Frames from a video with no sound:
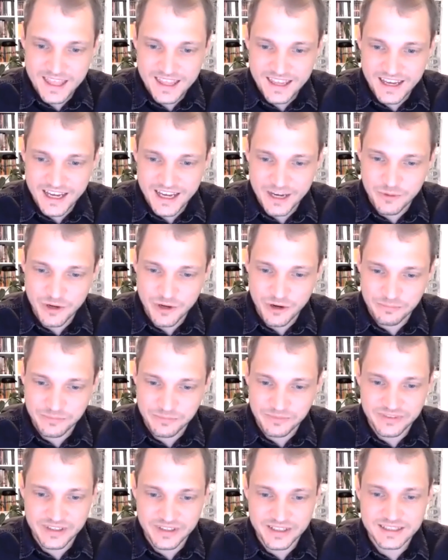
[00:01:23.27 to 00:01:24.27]
And we hope
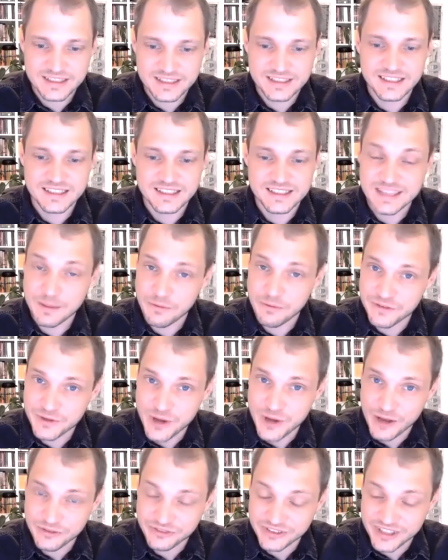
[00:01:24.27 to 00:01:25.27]
that some of you
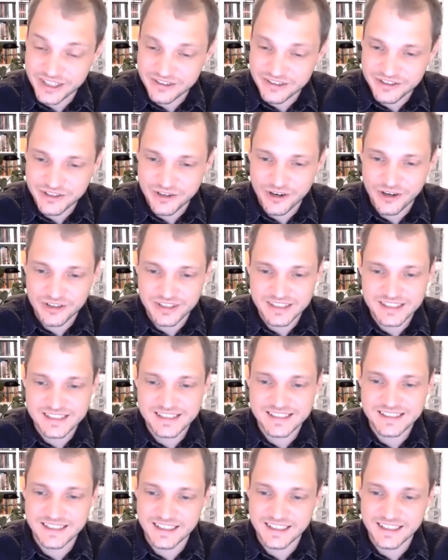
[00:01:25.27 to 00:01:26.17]
out there in the audience